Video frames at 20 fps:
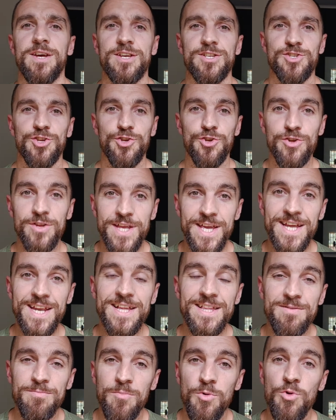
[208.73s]
So you get
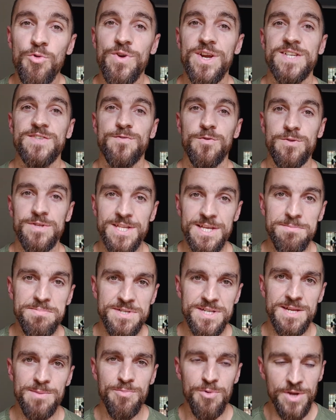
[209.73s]
a more restful deep
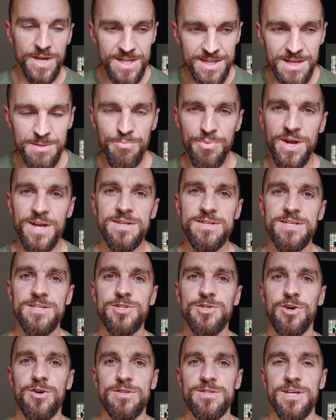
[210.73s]
sleep, you'll get that brain
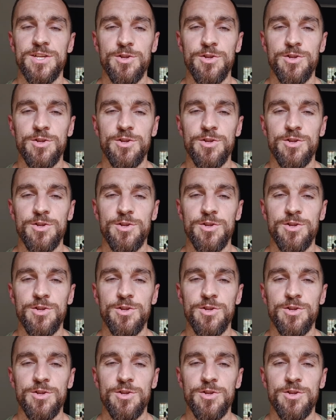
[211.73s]
detox,